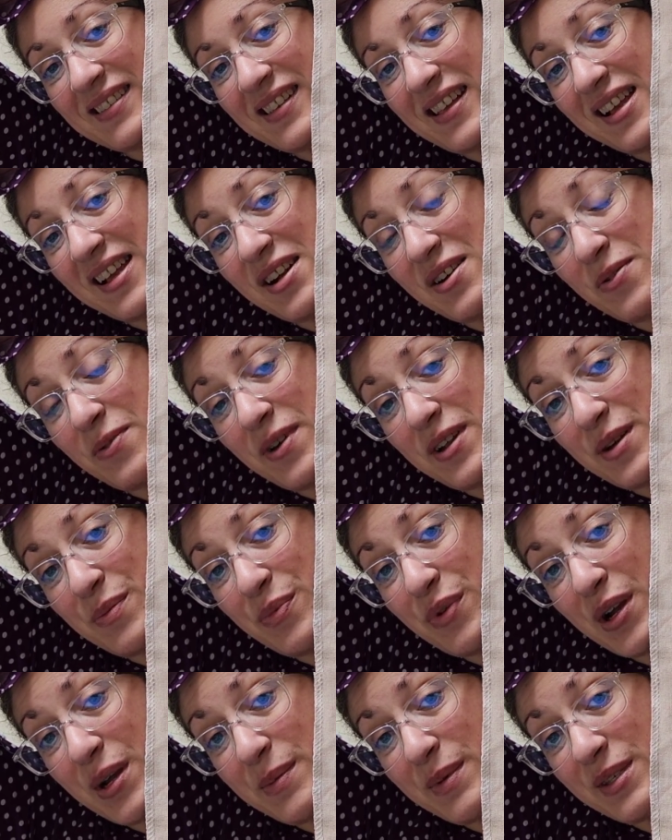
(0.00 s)
I don't want to
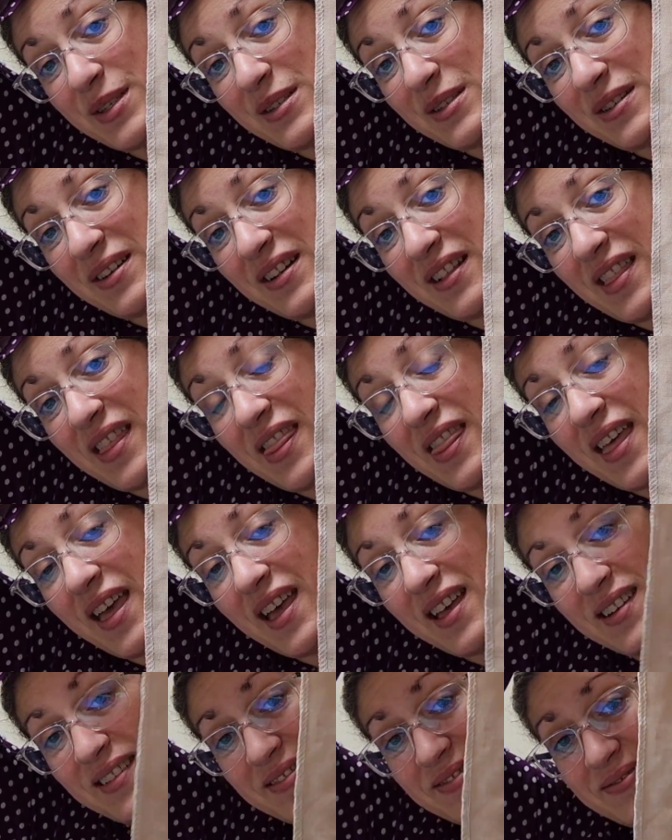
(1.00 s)
promise sooner than that.